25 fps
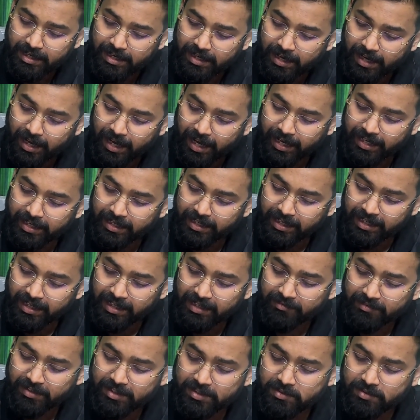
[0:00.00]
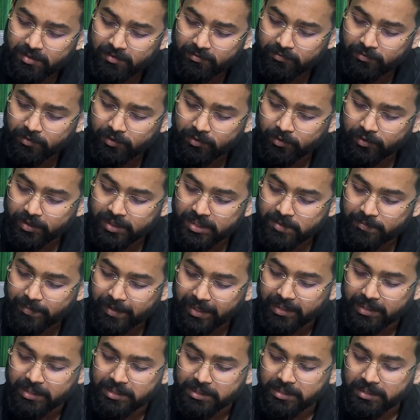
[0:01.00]
higher levels of
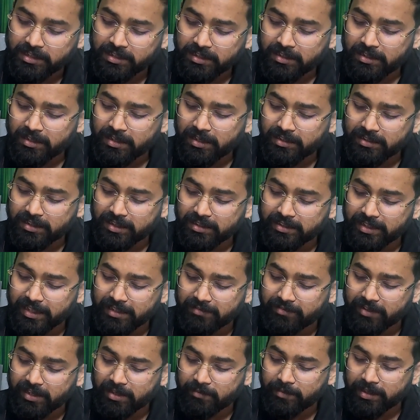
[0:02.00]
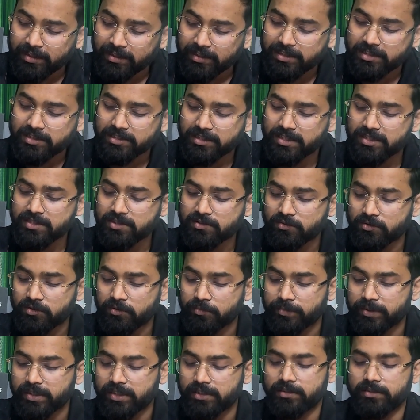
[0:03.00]
photorespiration under the environmental stress
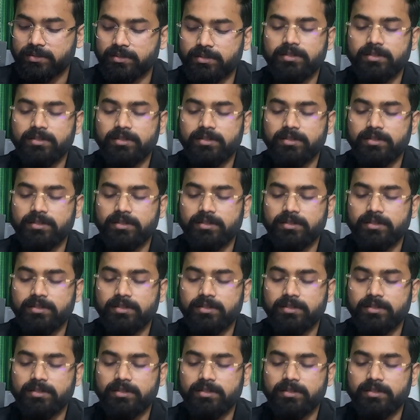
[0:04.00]
could be